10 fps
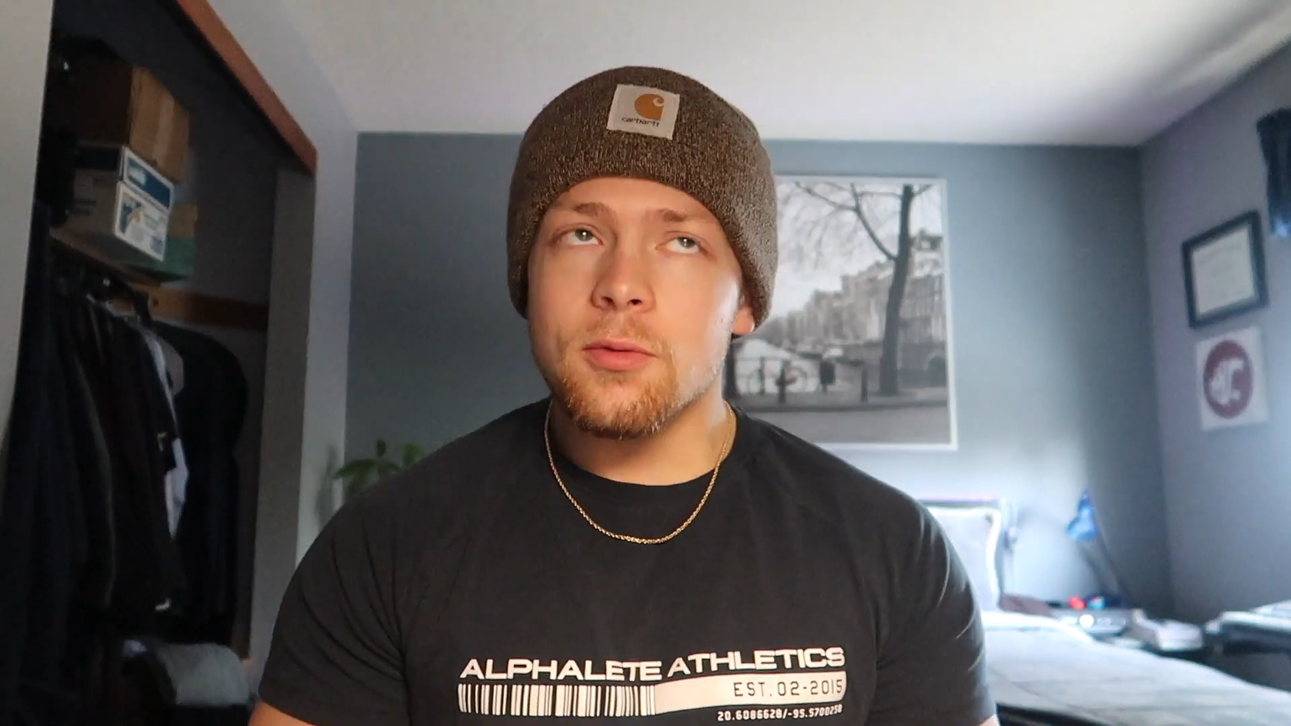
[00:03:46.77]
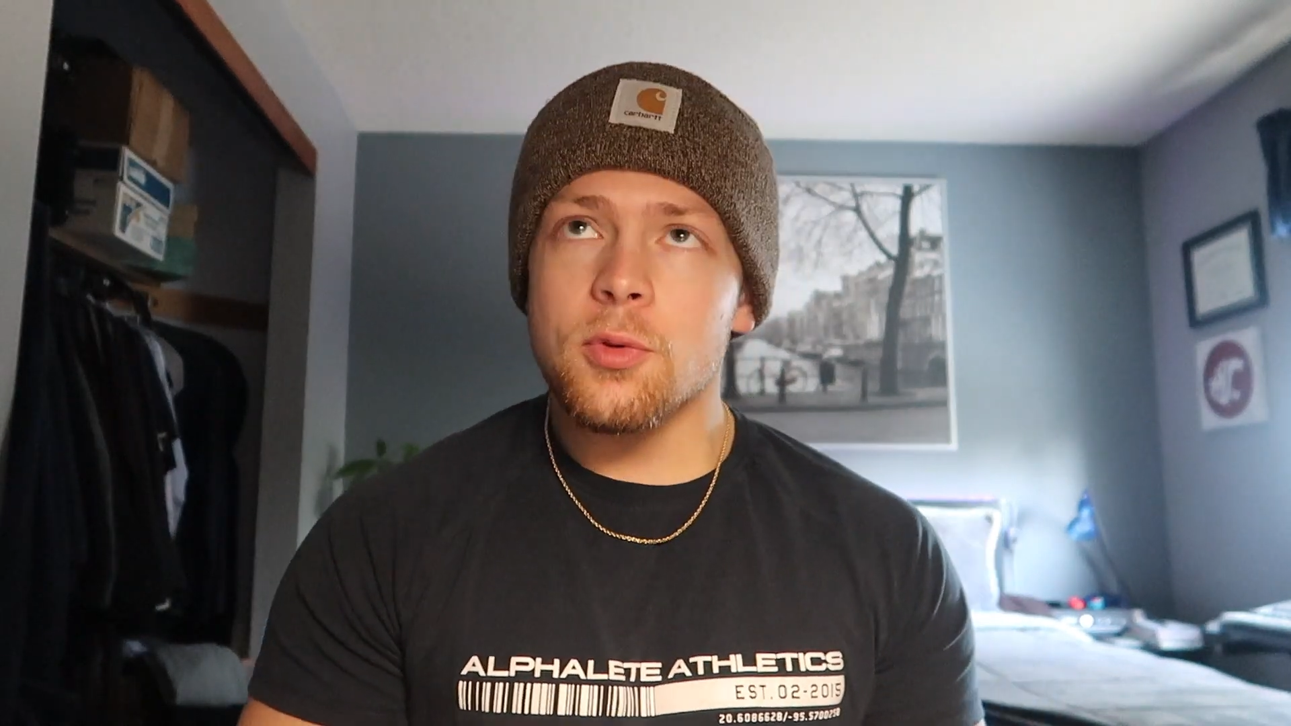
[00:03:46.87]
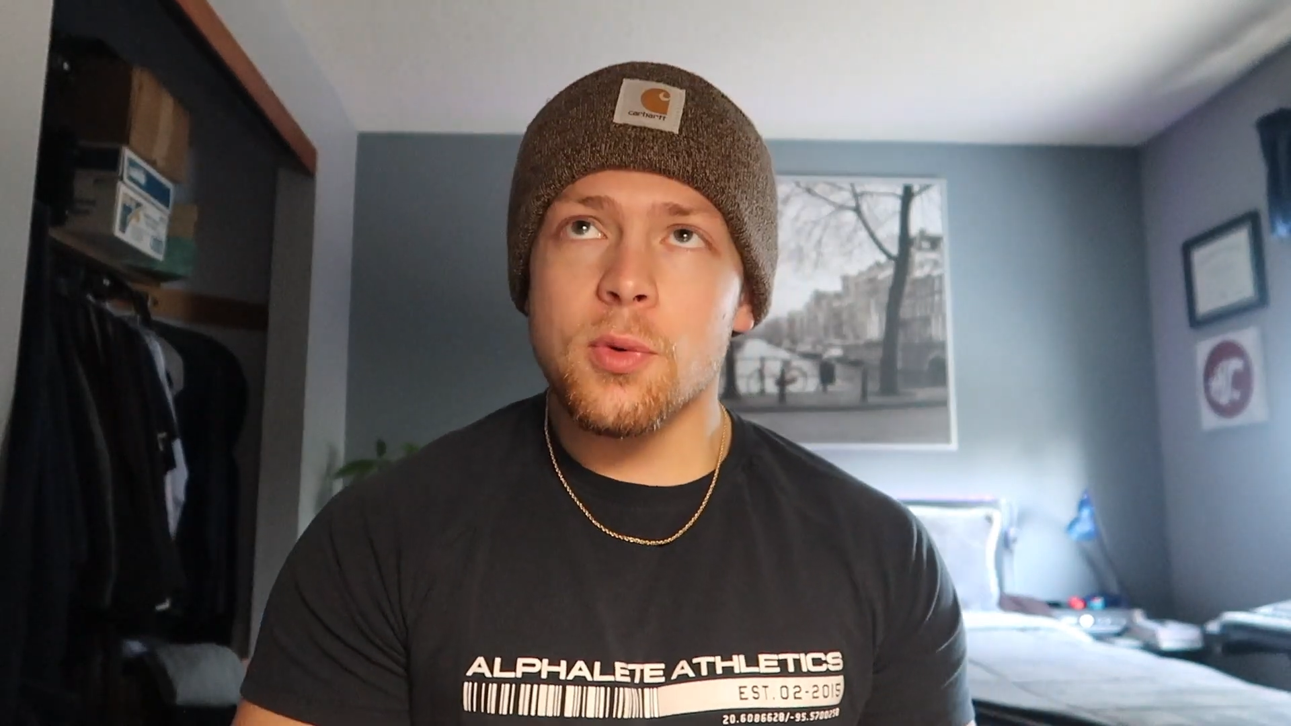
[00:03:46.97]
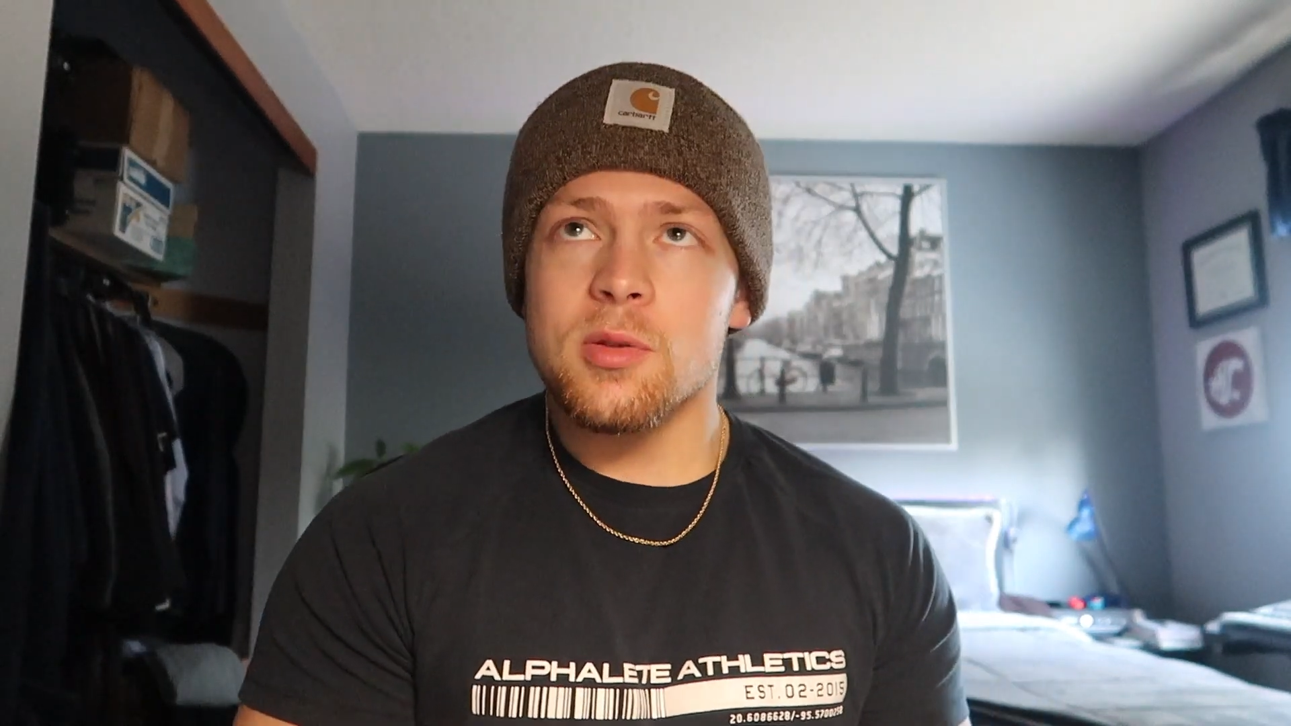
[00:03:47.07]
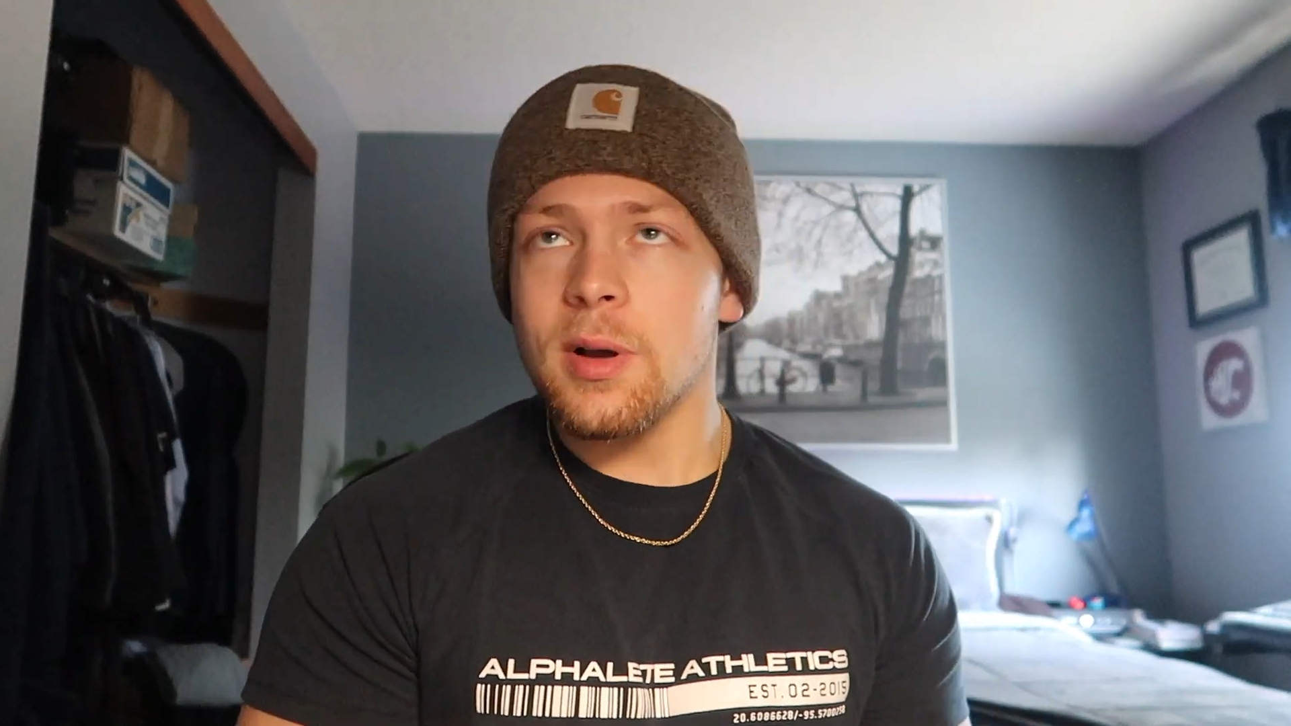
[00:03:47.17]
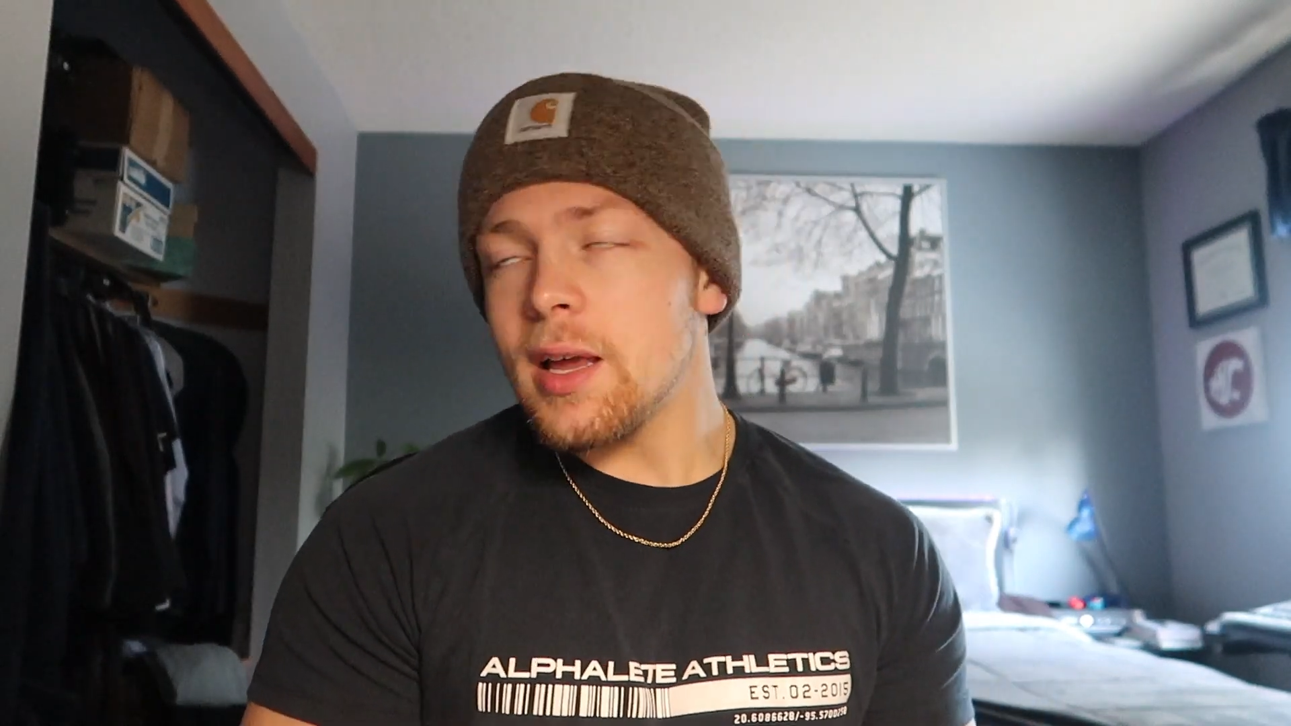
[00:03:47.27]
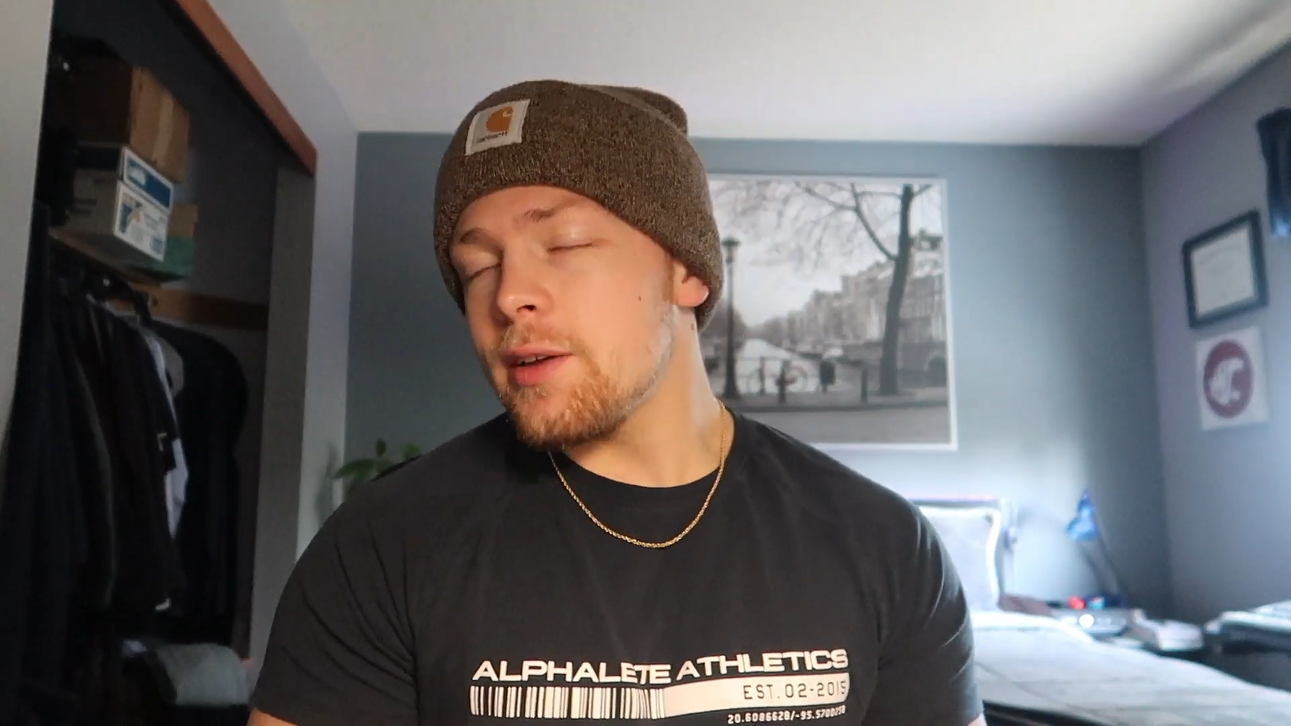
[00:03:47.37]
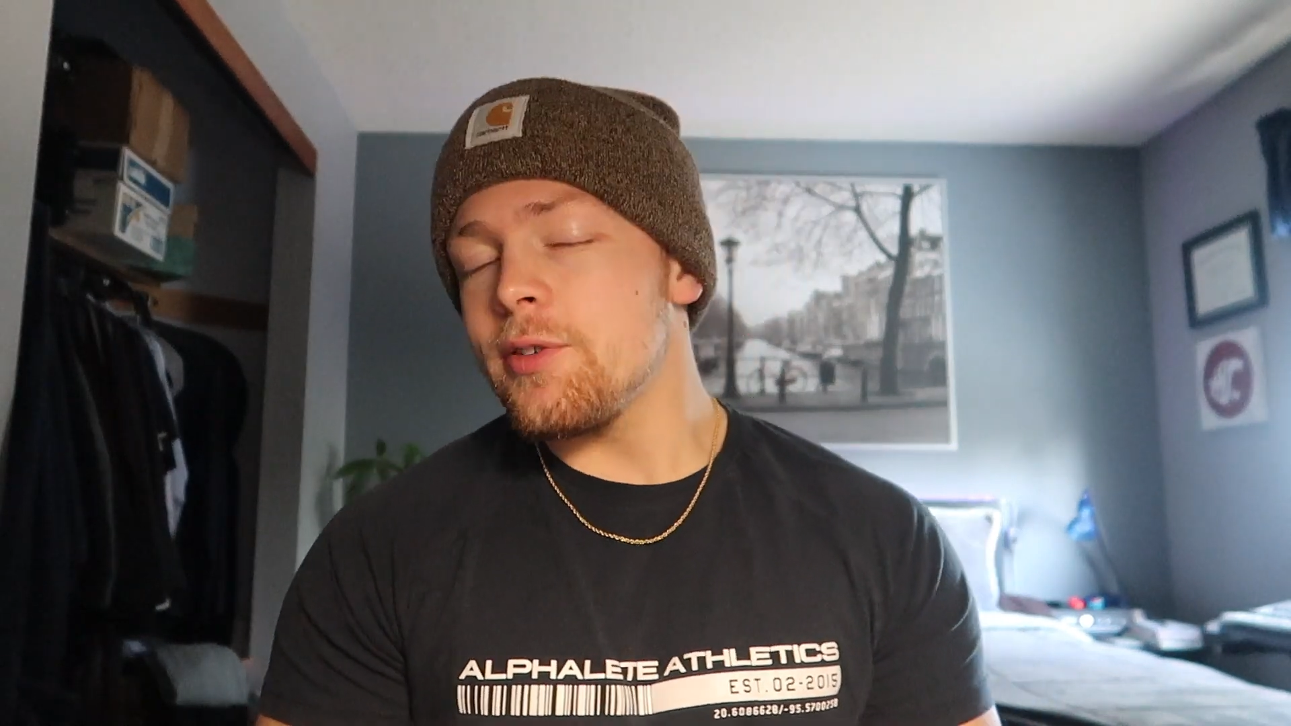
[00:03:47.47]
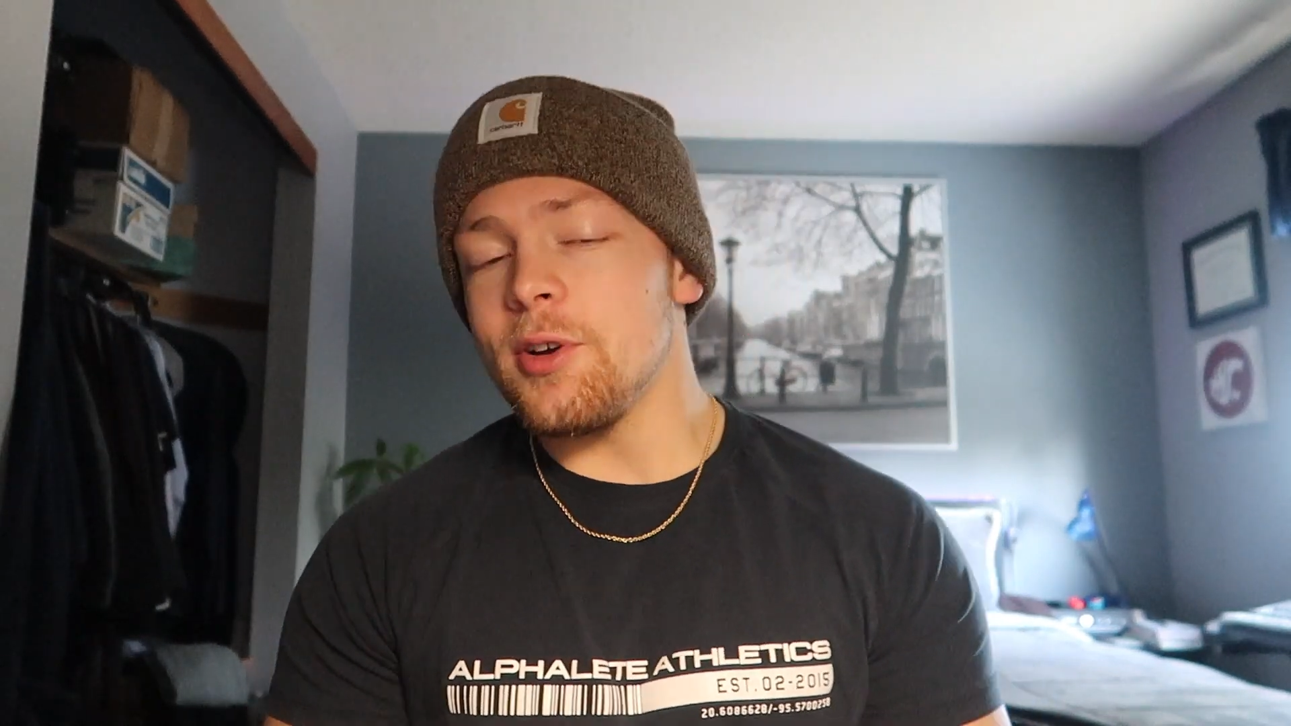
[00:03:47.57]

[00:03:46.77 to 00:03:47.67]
for the rest of my life.